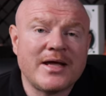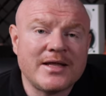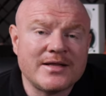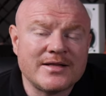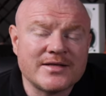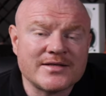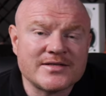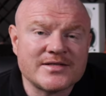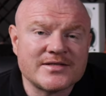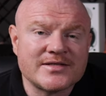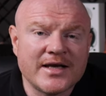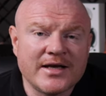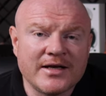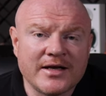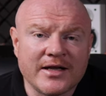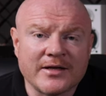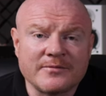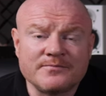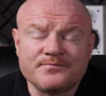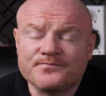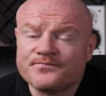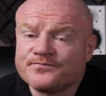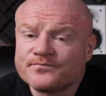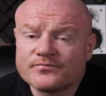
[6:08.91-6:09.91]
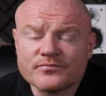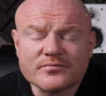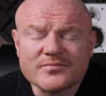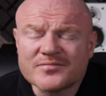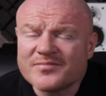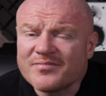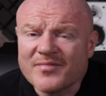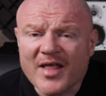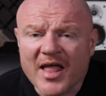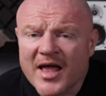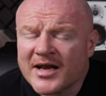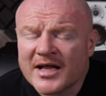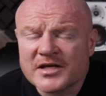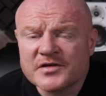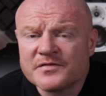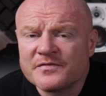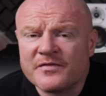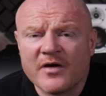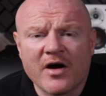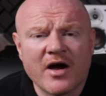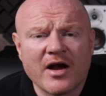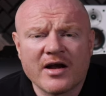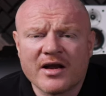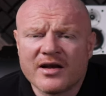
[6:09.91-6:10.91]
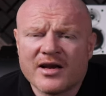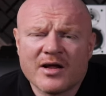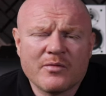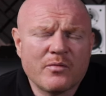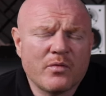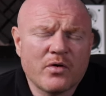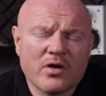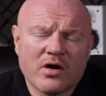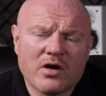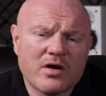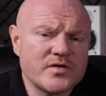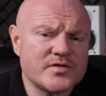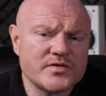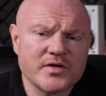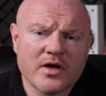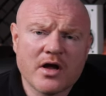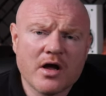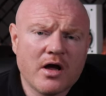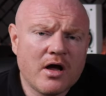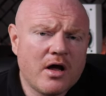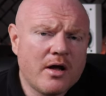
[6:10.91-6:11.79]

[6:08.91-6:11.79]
in the ceiling. And that's fine and it works